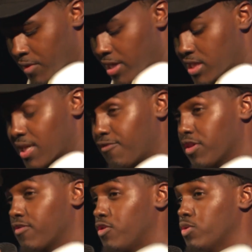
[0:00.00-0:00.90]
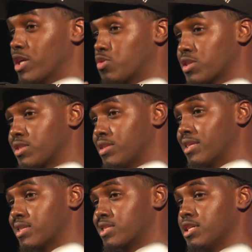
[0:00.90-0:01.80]
Except for the few that trusted that
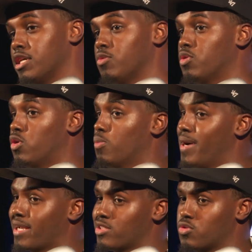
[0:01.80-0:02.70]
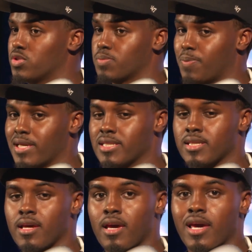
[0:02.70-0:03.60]
the seed will go back into its place
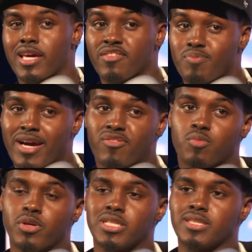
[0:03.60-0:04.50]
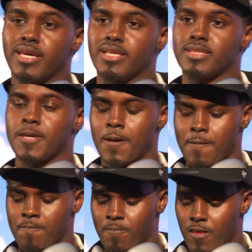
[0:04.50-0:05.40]
and give back from what it
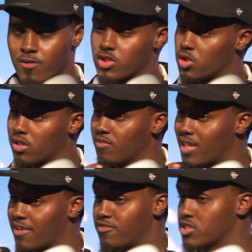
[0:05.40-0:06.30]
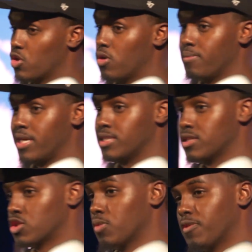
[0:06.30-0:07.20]
takes. The circle of life is so amazing,
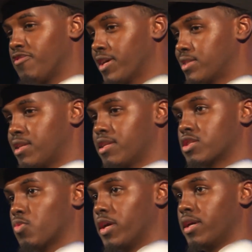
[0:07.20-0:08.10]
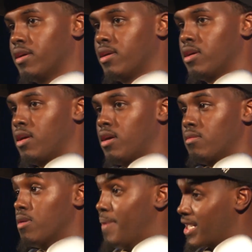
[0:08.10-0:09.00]
so perfected in its way.
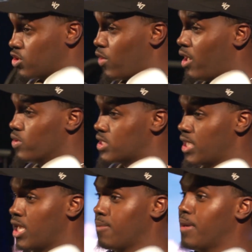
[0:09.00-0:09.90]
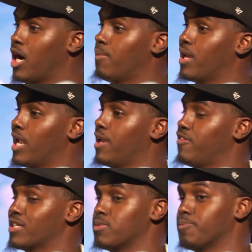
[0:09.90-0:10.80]
But back to what I was saying about how my life
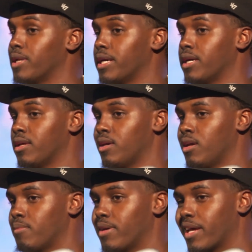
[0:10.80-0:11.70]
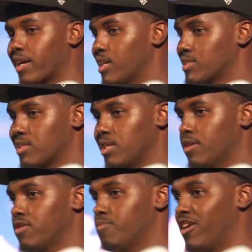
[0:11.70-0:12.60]
has been playing, and I constantly give
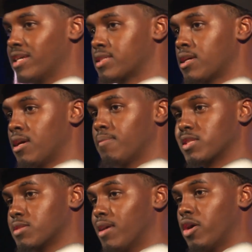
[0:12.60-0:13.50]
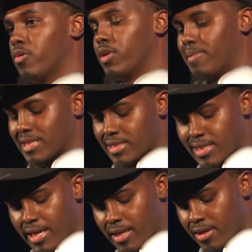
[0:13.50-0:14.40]
advice, but to my own I'm
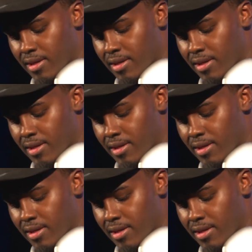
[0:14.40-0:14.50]
hesitating.